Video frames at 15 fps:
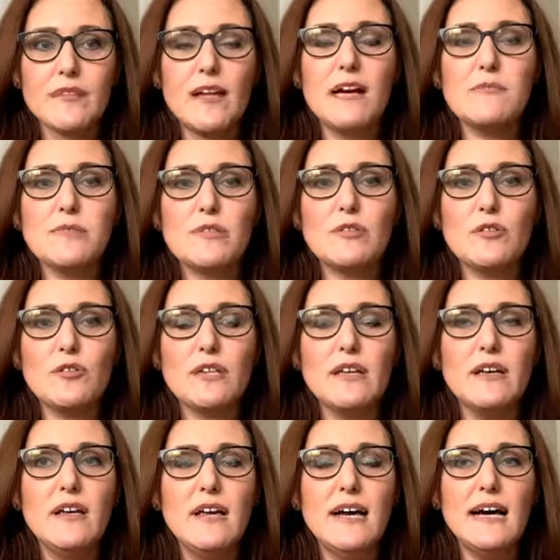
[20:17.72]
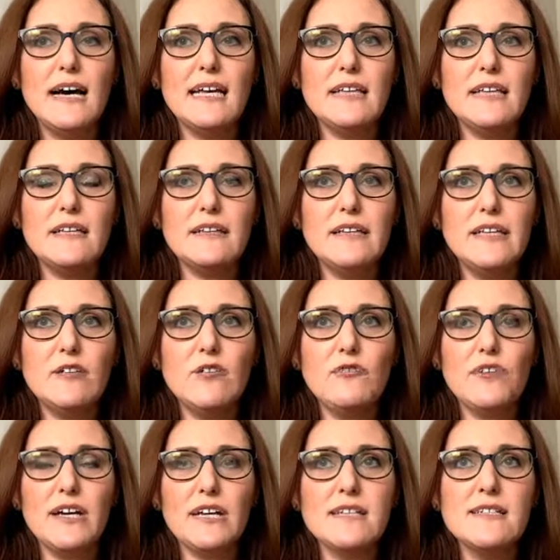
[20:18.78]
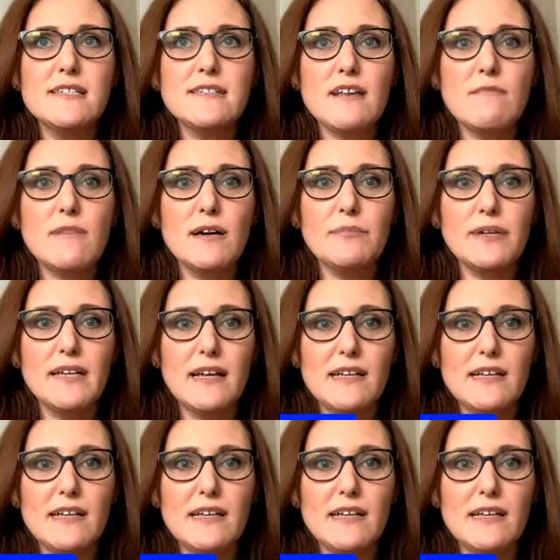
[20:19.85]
Absolutely. If I can sum up an